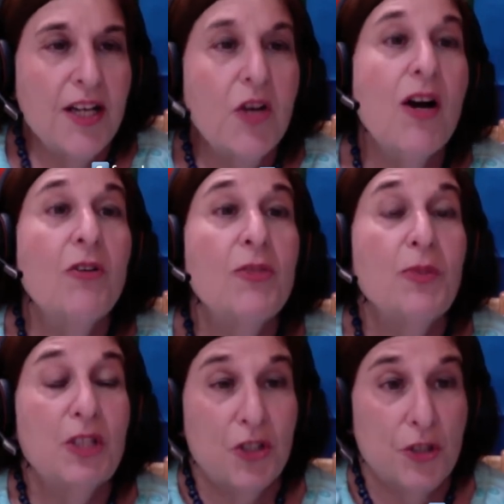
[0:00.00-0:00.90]
I know how it's
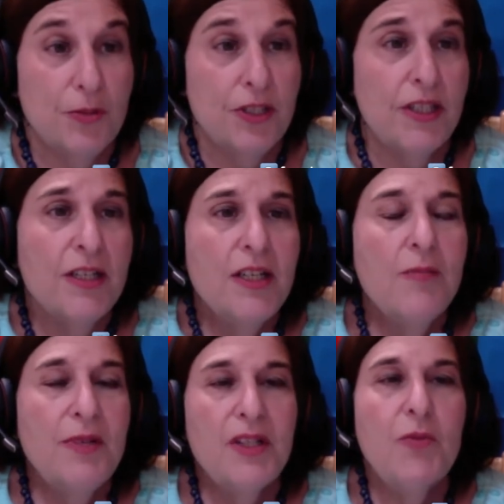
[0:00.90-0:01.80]
been interpreted,
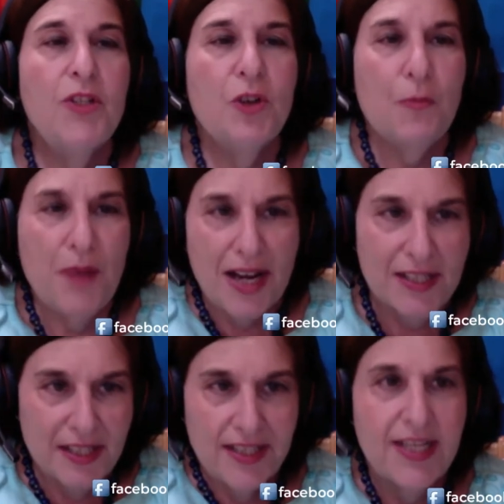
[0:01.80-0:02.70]
but when you go
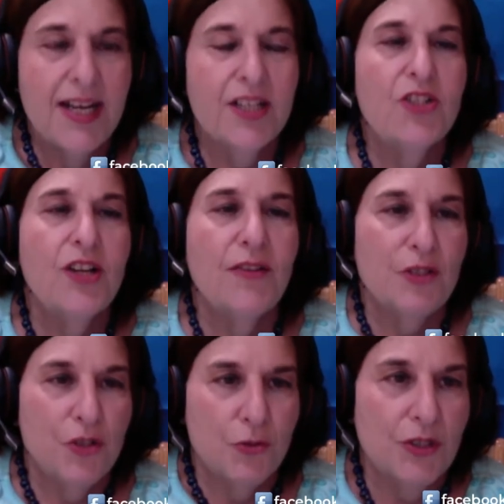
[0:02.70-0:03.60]
back to the text, you have
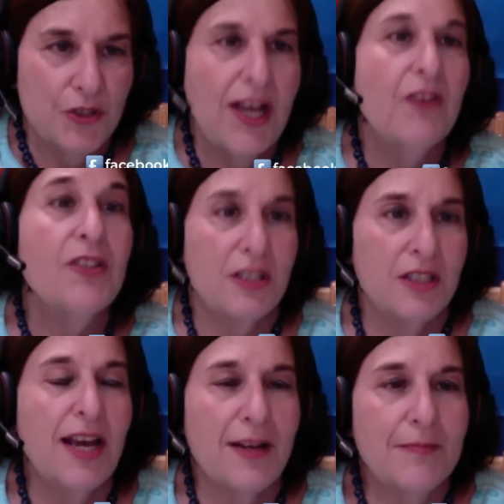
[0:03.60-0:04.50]
to drill down
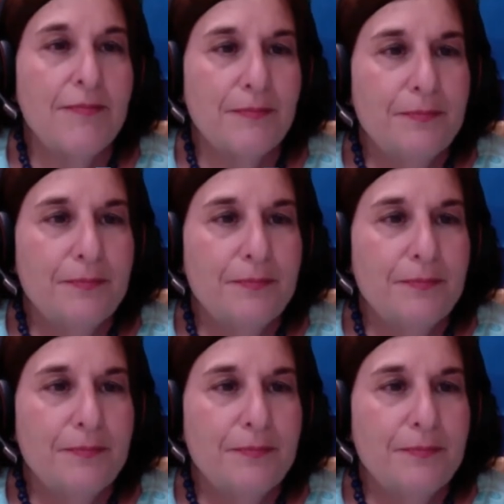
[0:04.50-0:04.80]
into that.